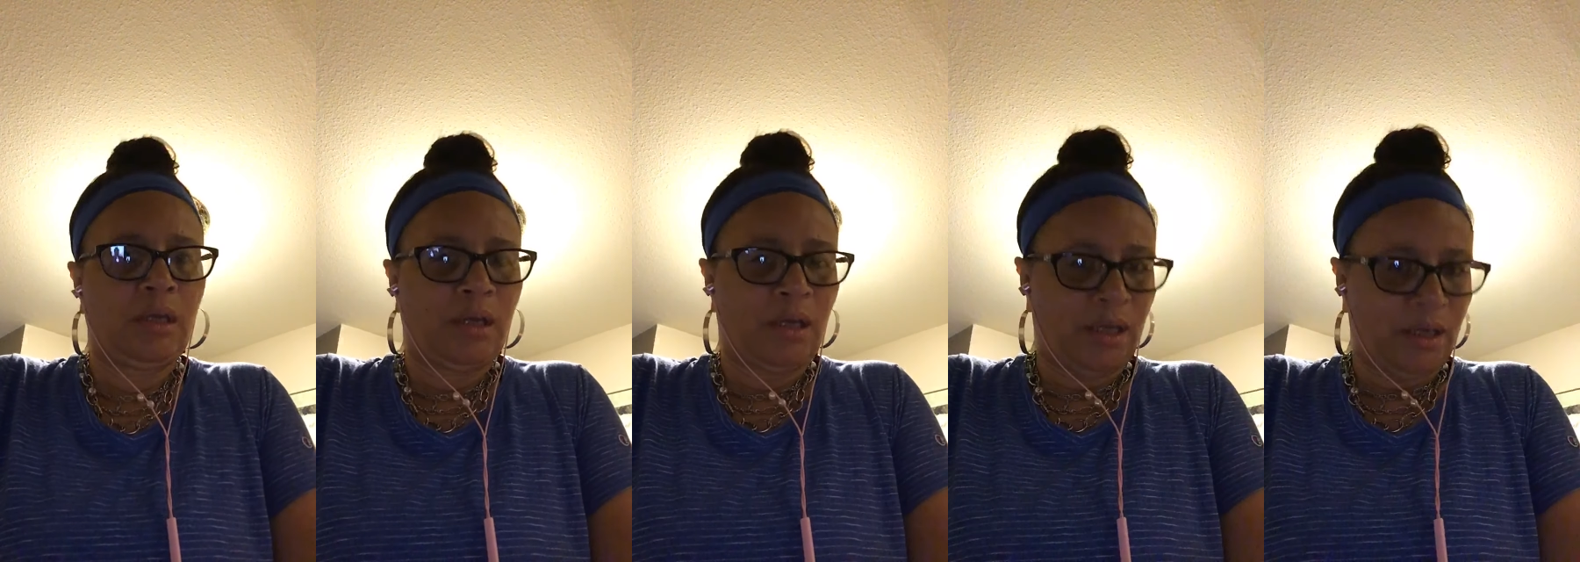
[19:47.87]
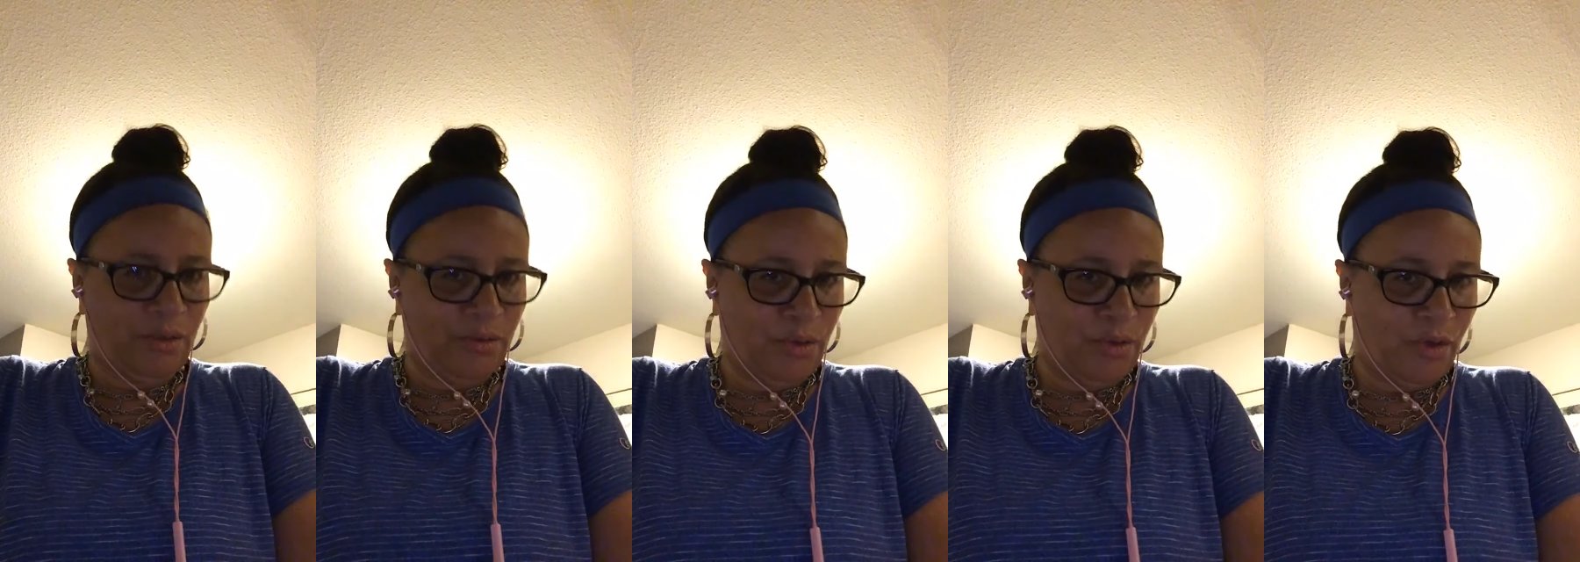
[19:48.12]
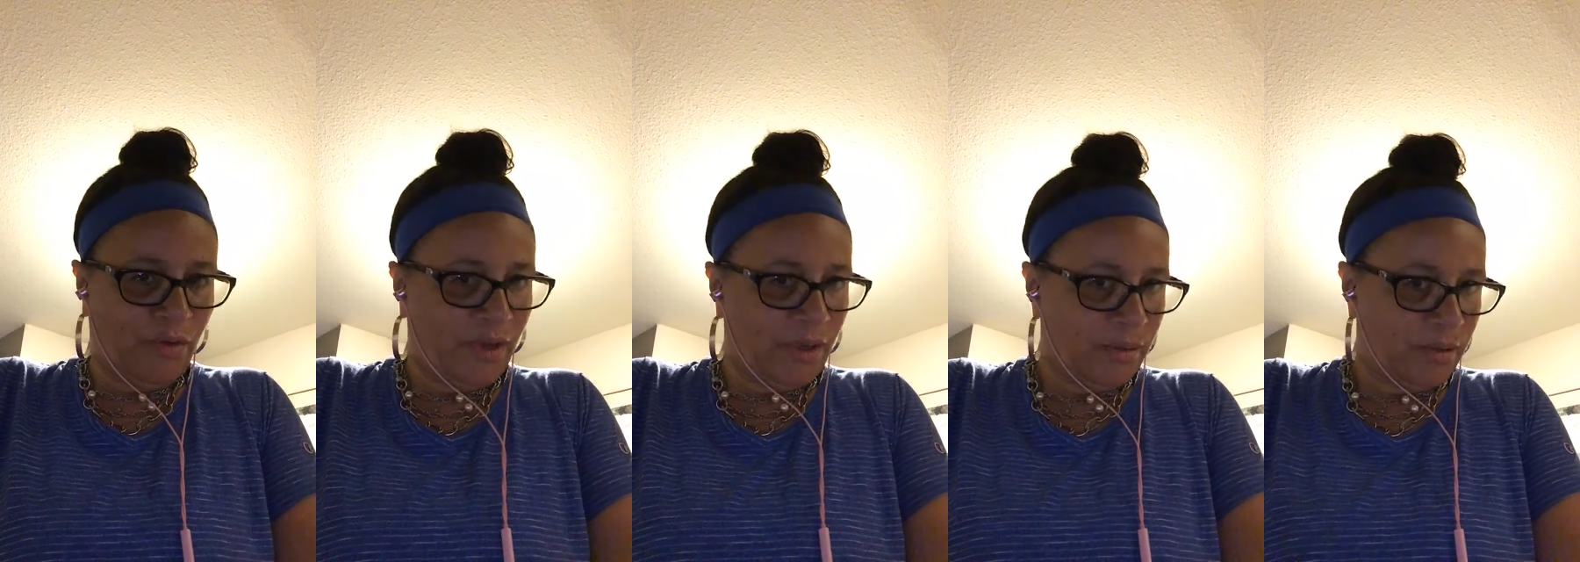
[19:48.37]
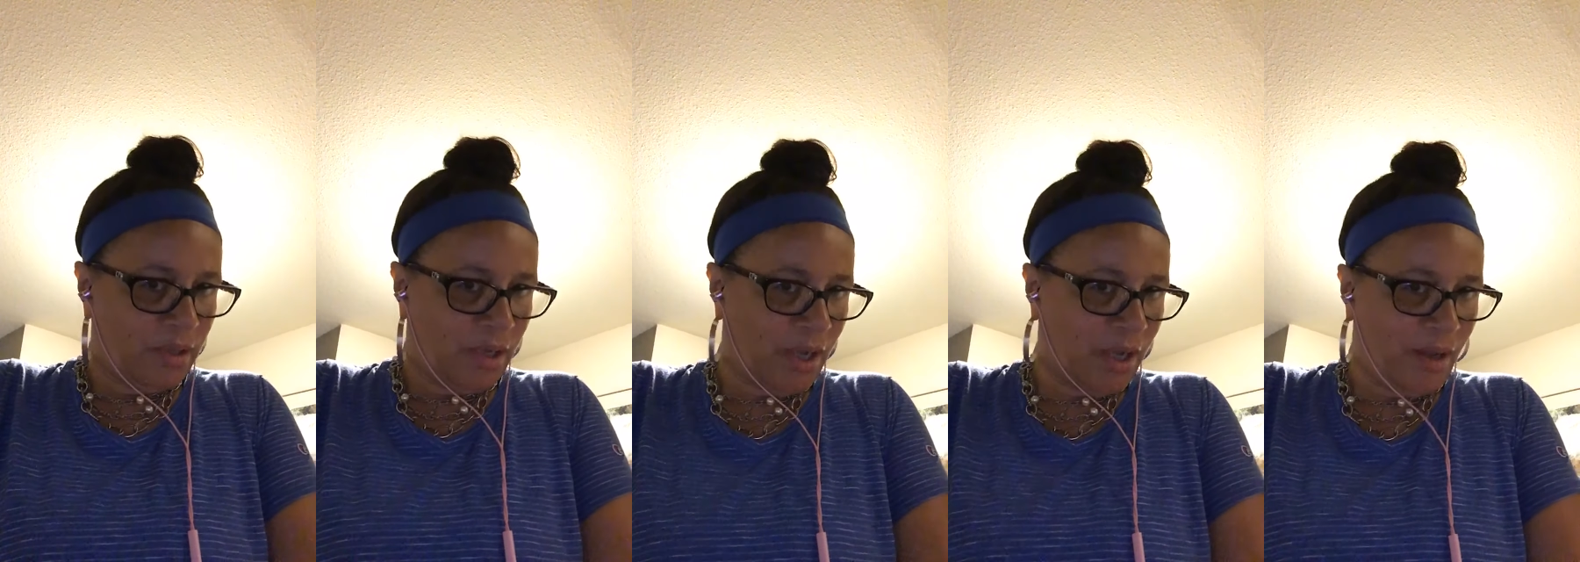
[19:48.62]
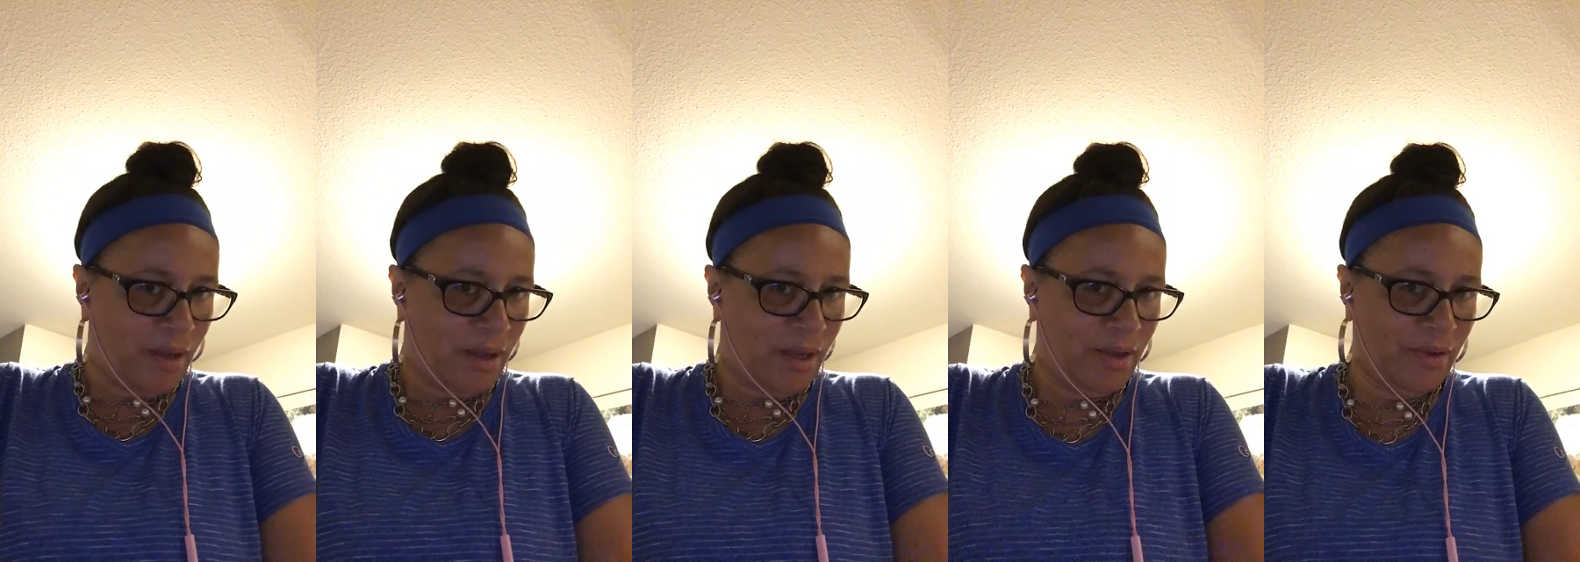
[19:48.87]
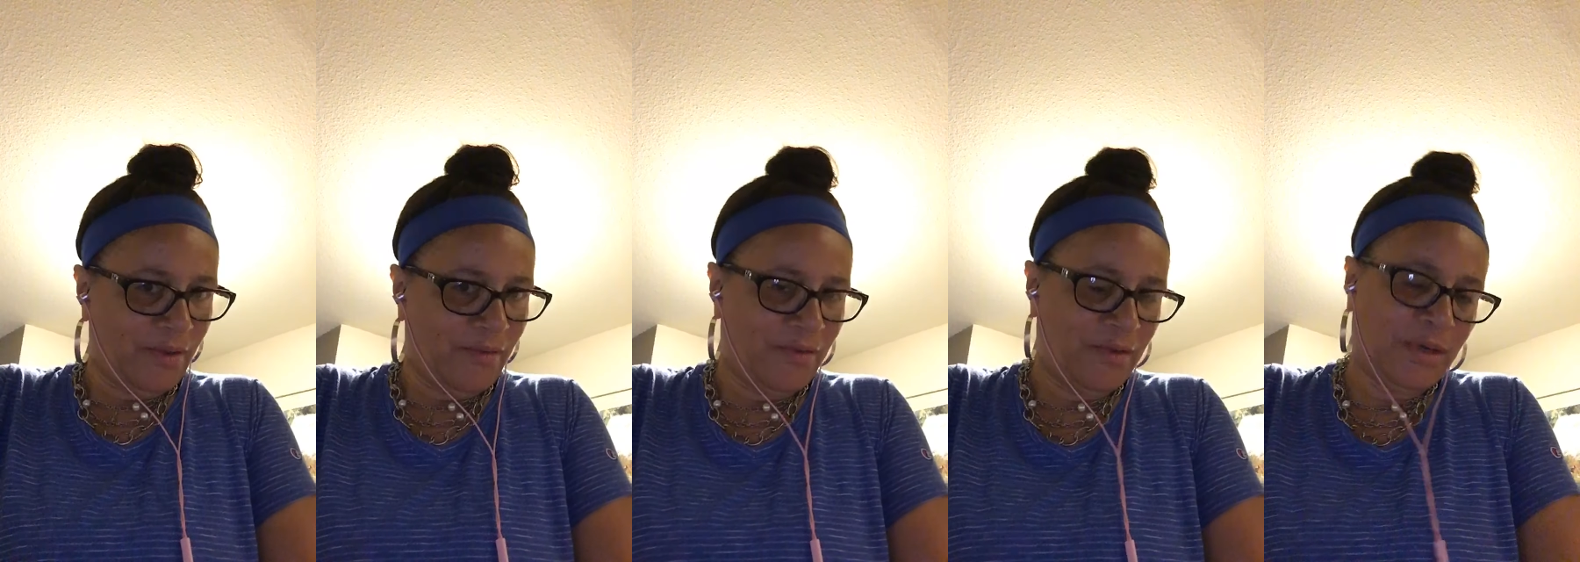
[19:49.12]
don't know
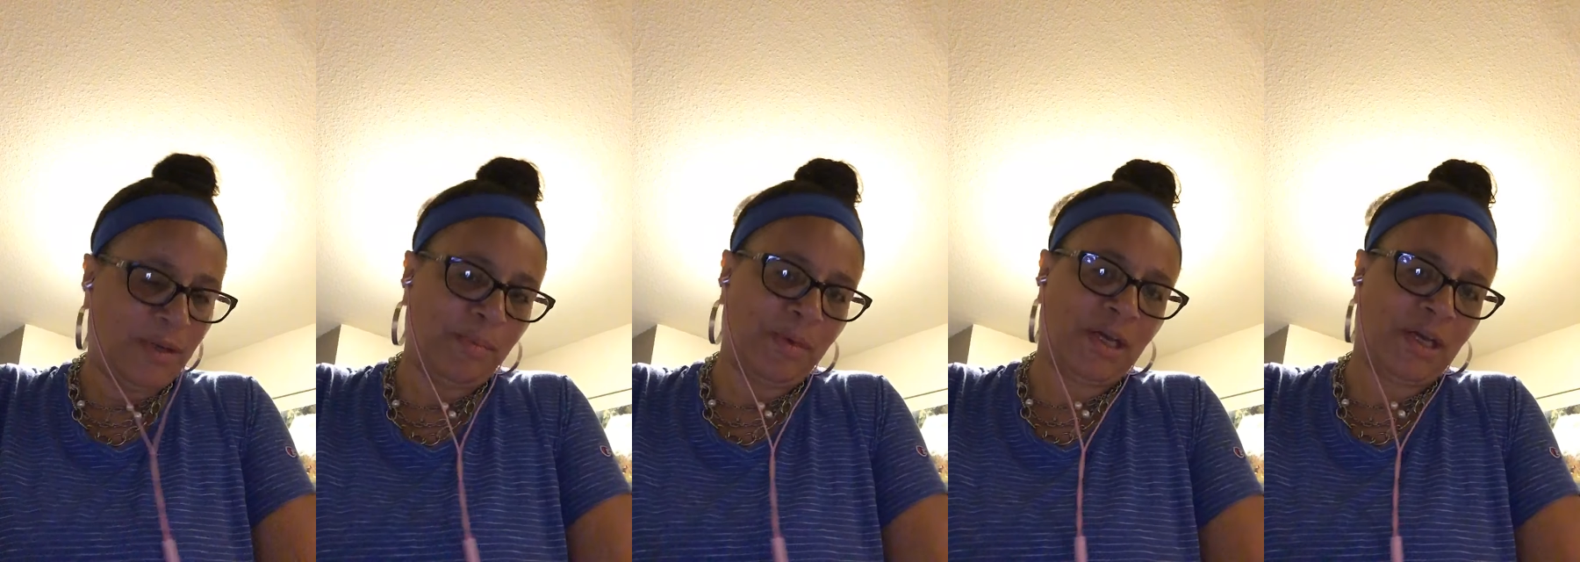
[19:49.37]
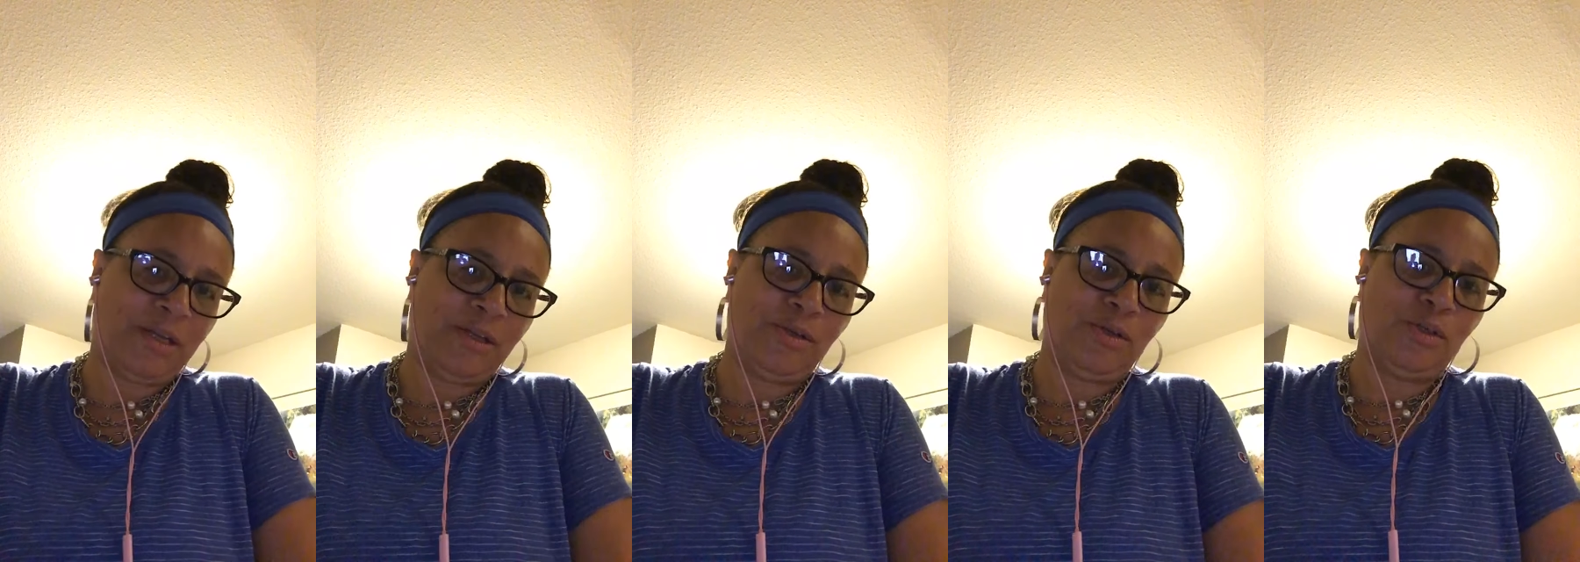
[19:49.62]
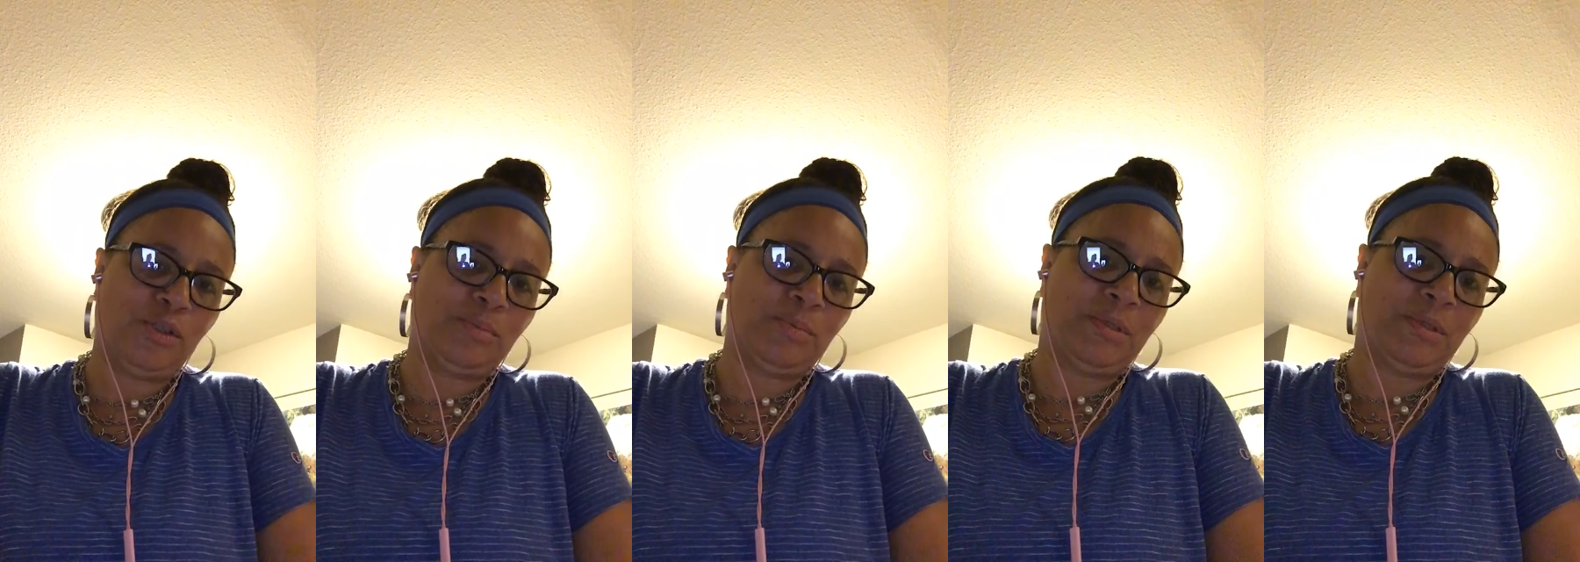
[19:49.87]
how if anybody knows,